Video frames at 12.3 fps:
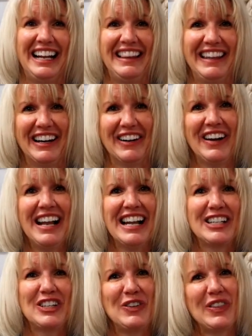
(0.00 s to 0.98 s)
in their
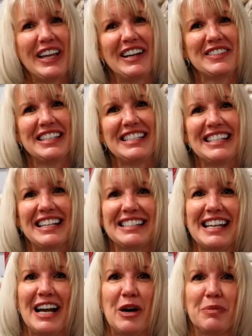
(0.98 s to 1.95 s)

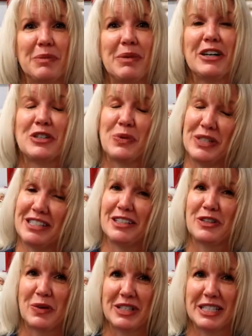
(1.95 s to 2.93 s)
2006 album A
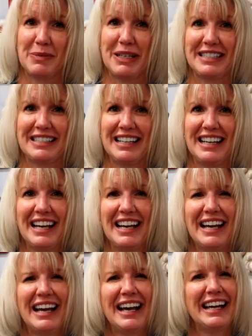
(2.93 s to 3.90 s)
Twisted Christmas.
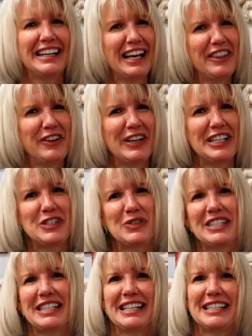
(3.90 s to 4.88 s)
Another
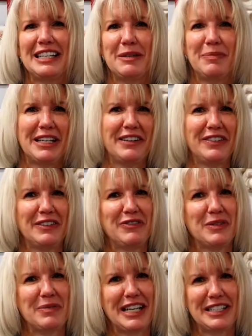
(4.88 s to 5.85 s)
interesting tidbit of
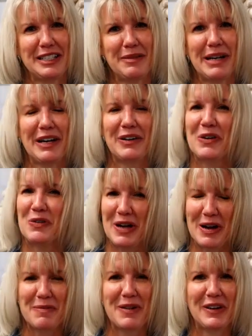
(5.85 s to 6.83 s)
information about O oh
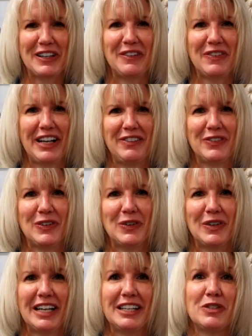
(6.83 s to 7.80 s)
Come All Ye
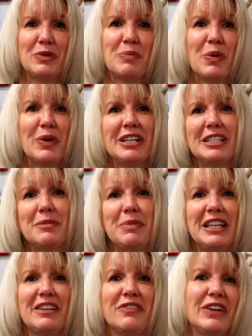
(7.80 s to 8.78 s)
Faithful, it is reported to
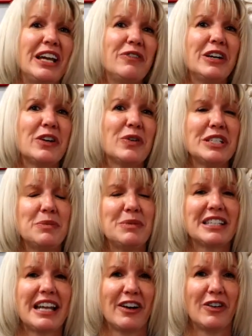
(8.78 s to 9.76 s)
be the favorite
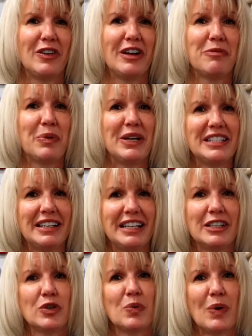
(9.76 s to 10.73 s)
Christmas carol of
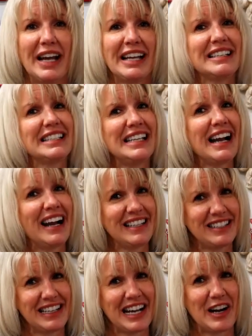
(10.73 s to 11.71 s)
President Dwight D.
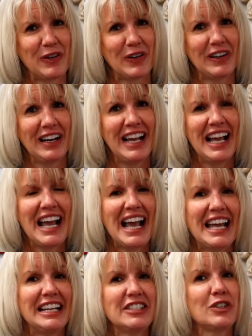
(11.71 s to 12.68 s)
Eisenhower,
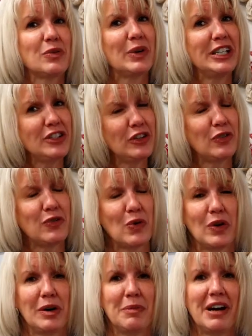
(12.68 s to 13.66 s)
and its original
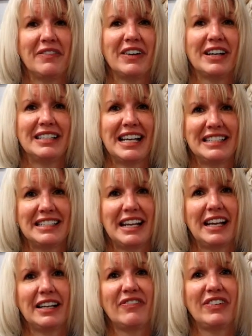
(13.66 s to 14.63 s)
form of
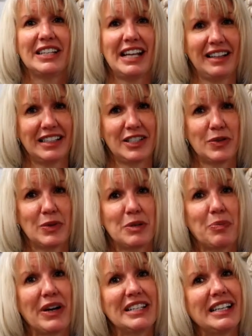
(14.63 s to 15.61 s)
Adeste Fideles
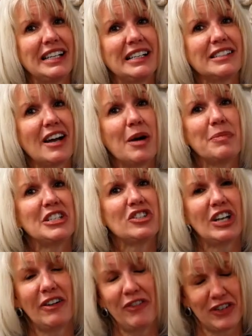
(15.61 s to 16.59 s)
was President Thomas
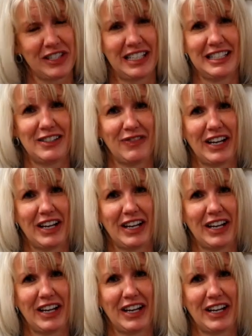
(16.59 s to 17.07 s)
Jefferson's